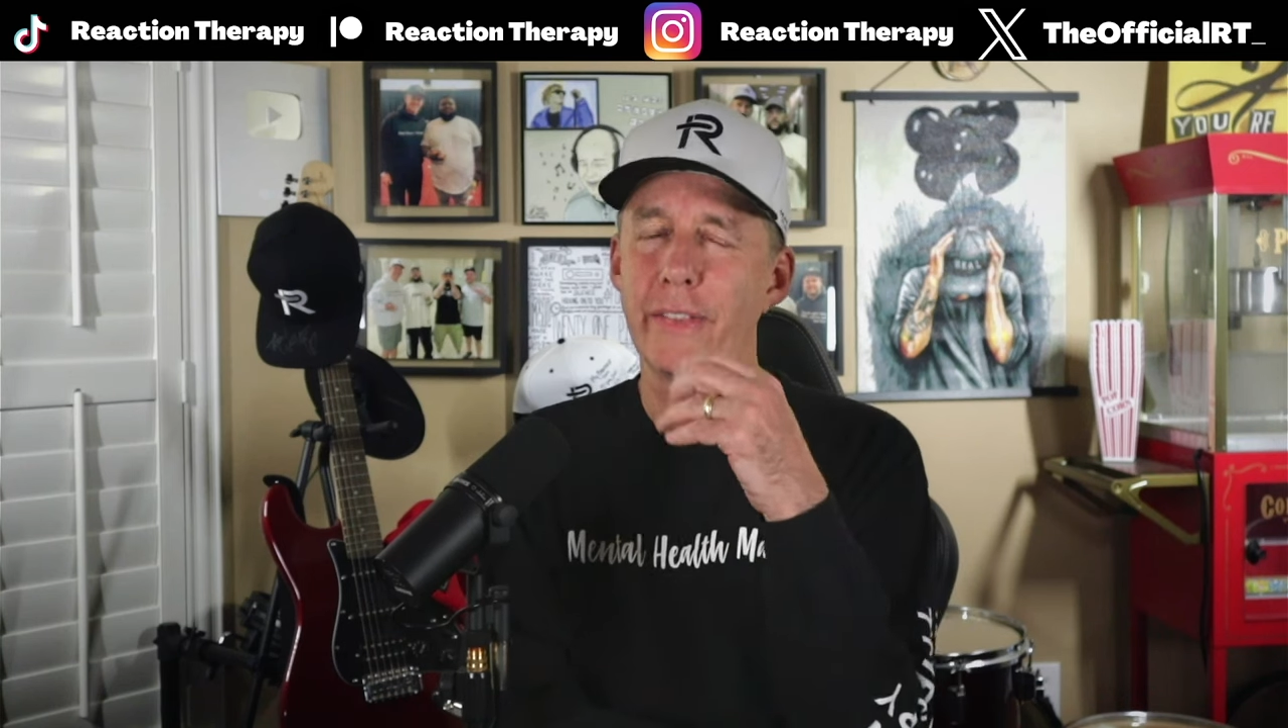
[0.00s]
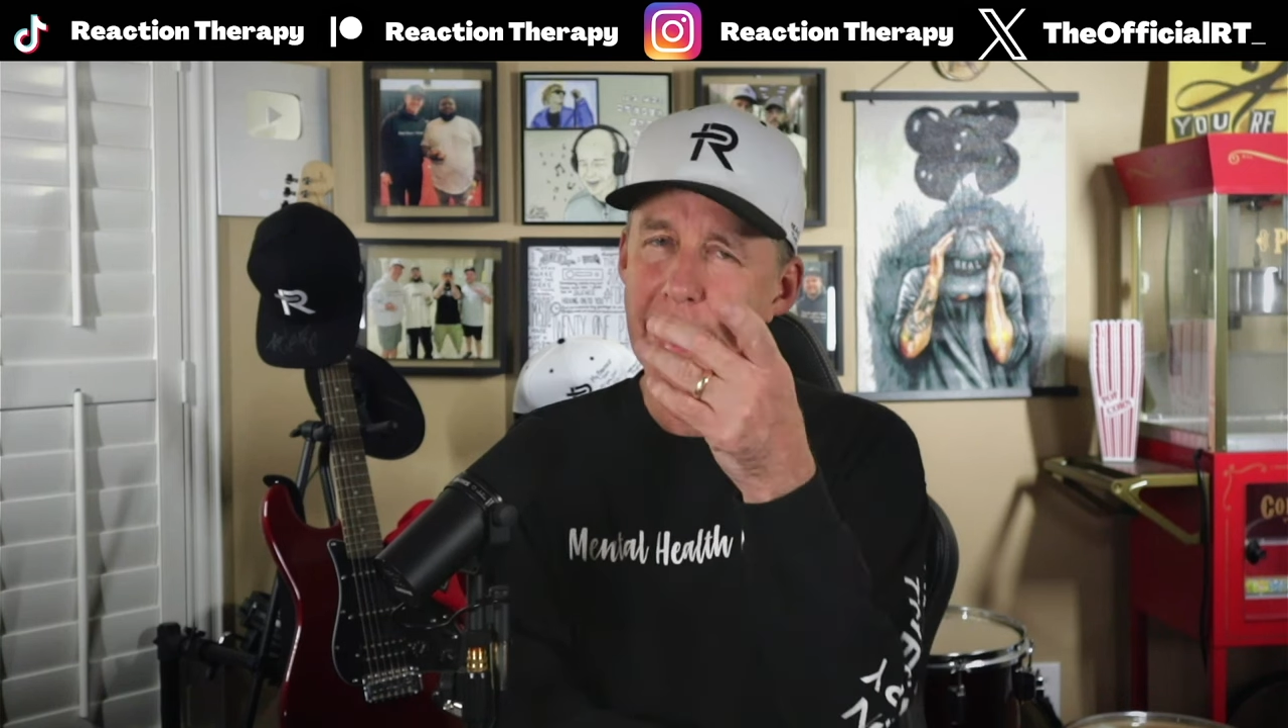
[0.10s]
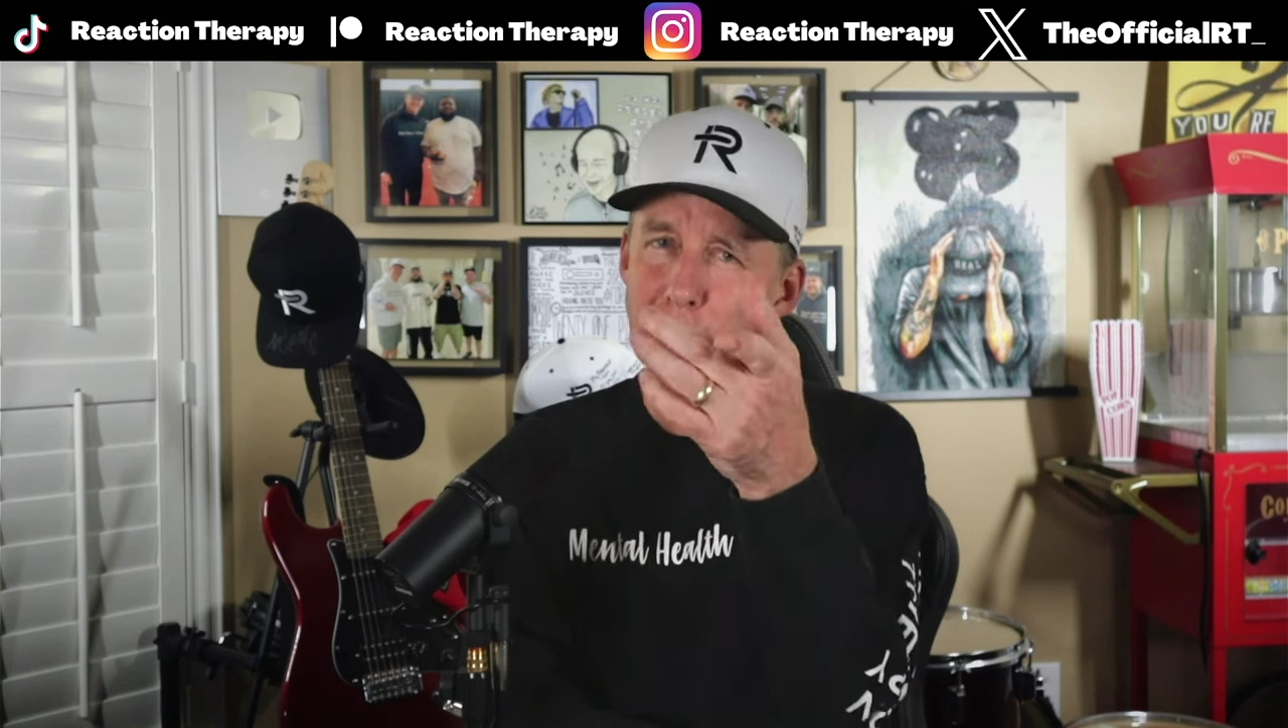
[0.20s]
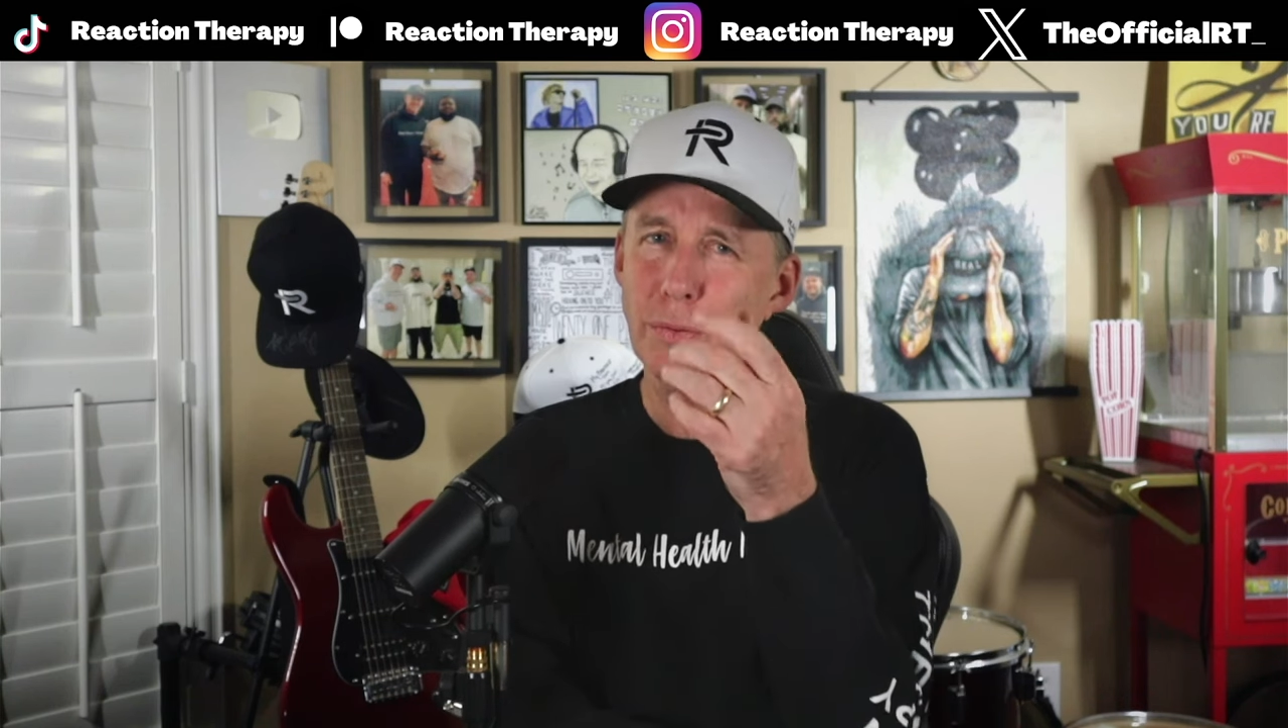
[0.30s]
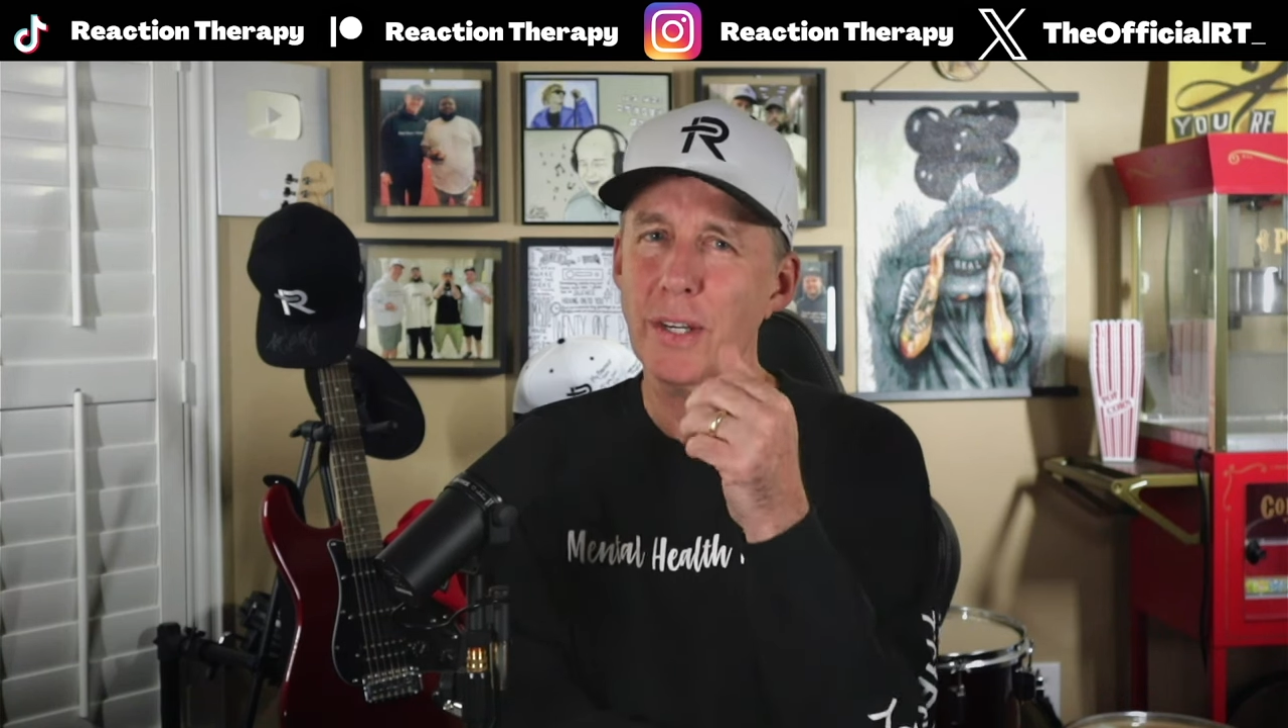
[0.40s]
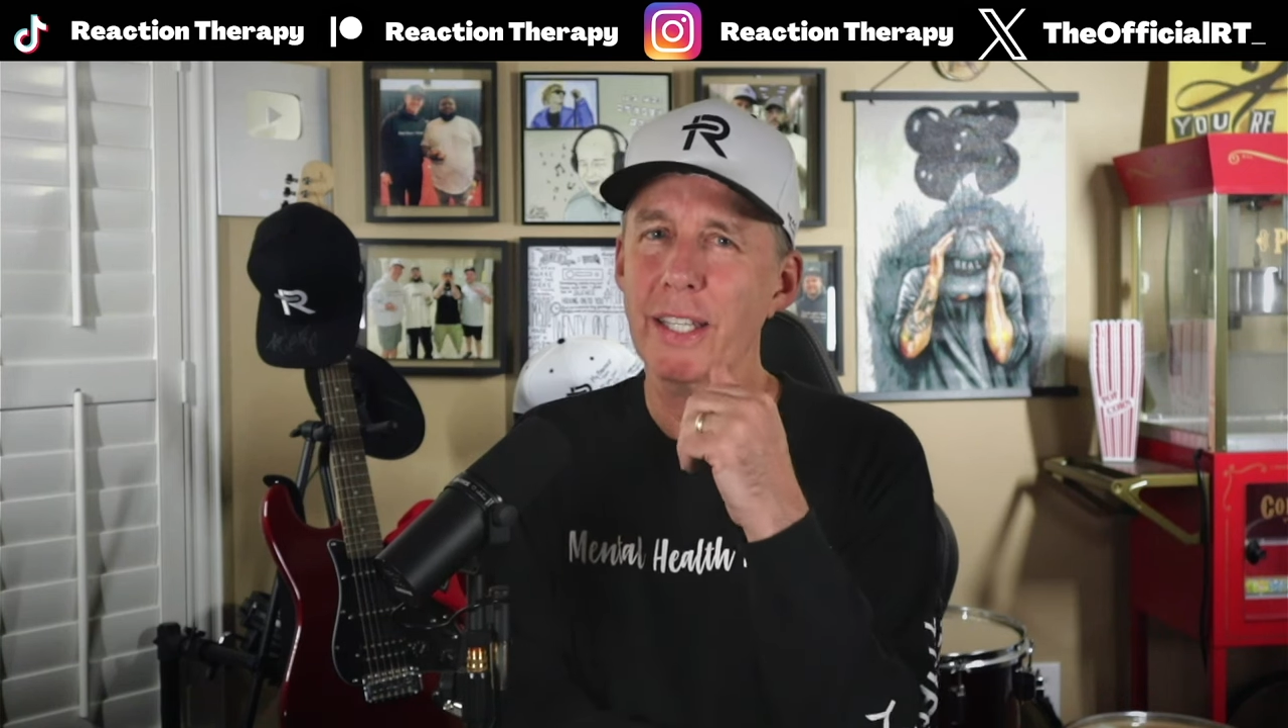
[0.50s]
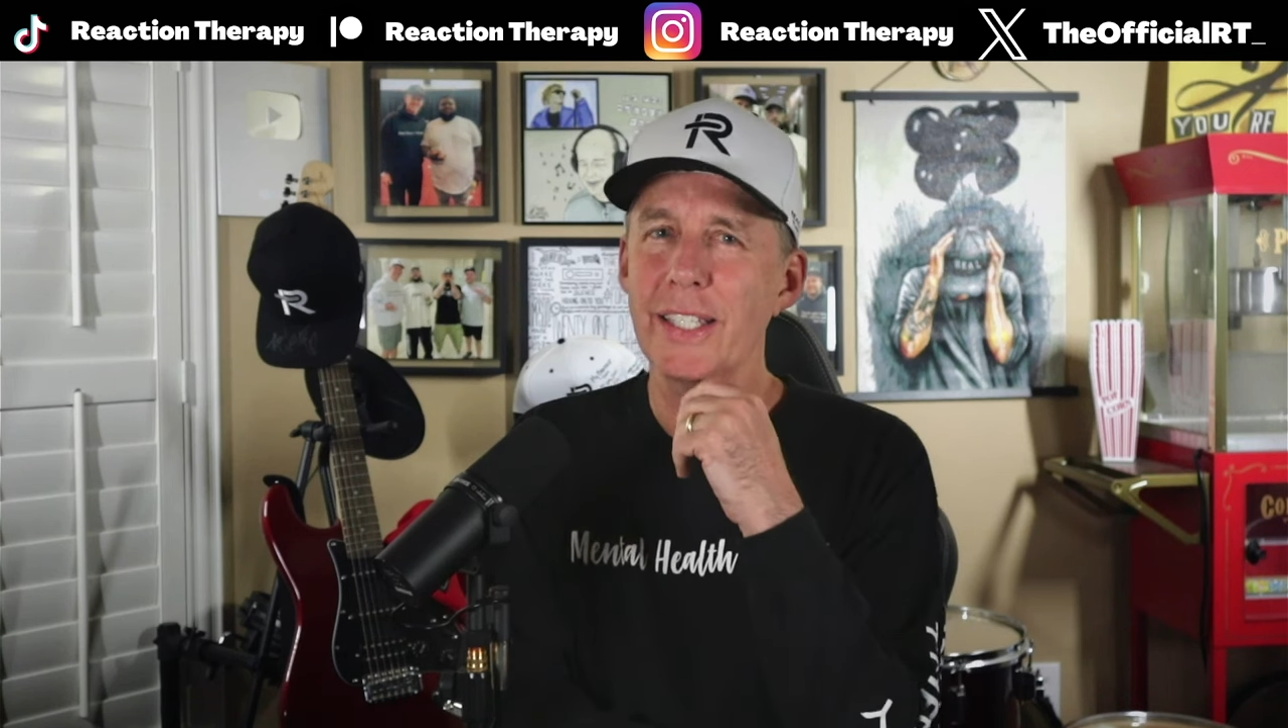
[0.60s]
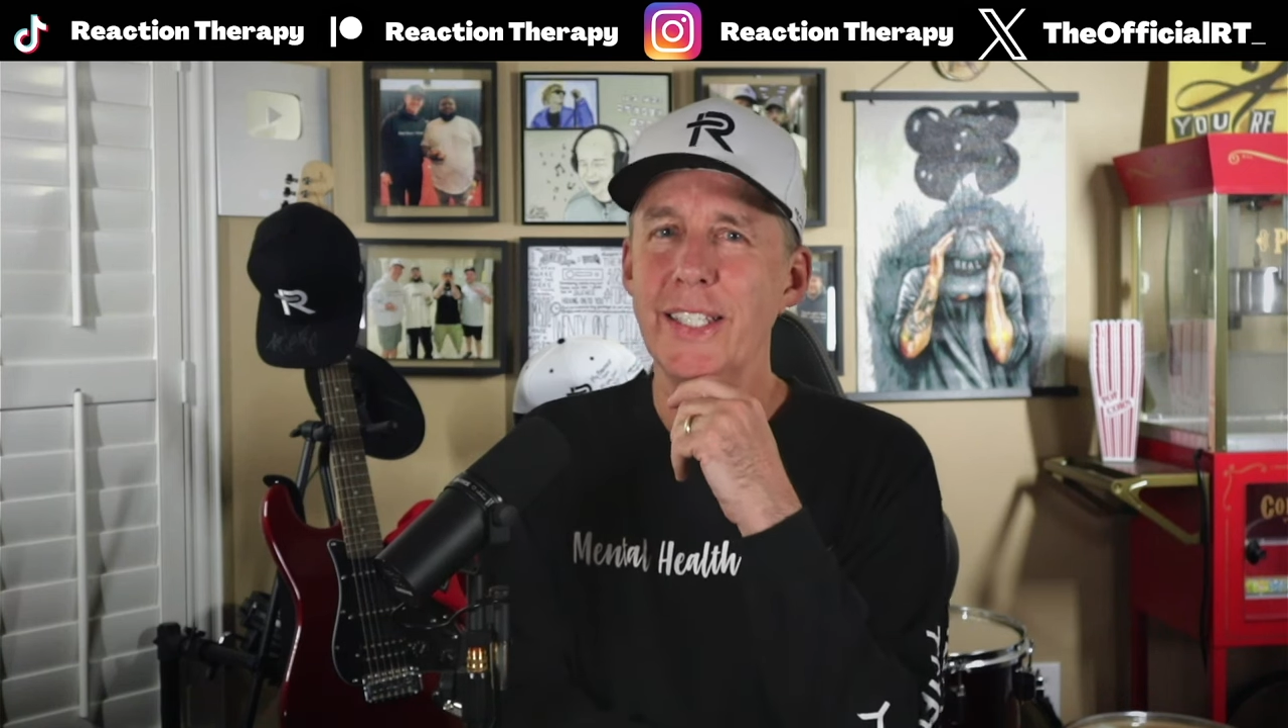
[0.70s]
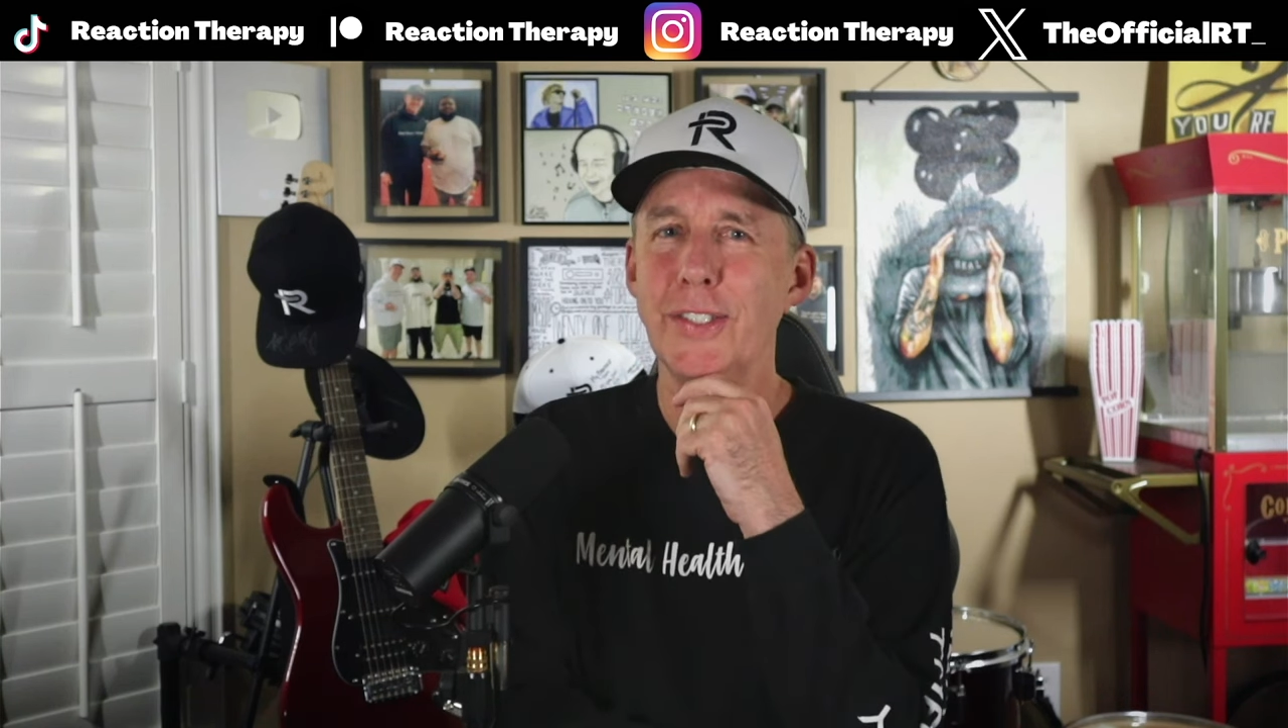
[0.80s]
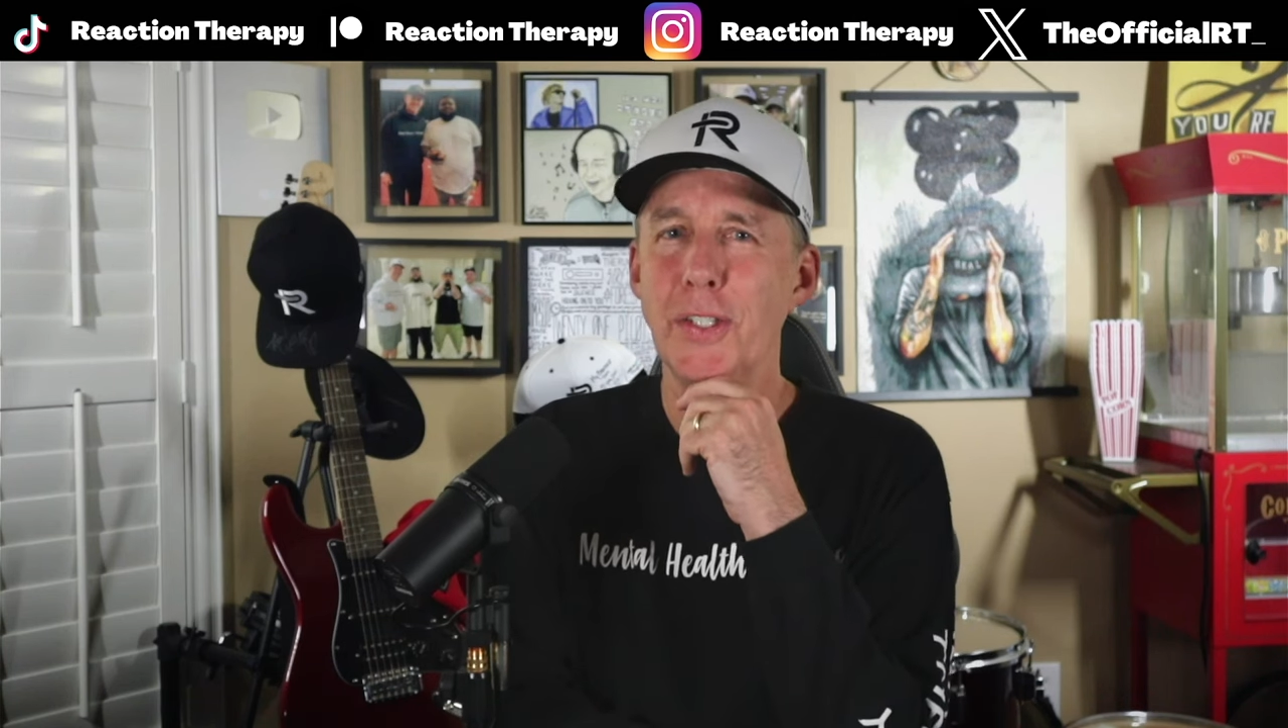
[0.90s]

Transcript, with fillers: That's where I lean to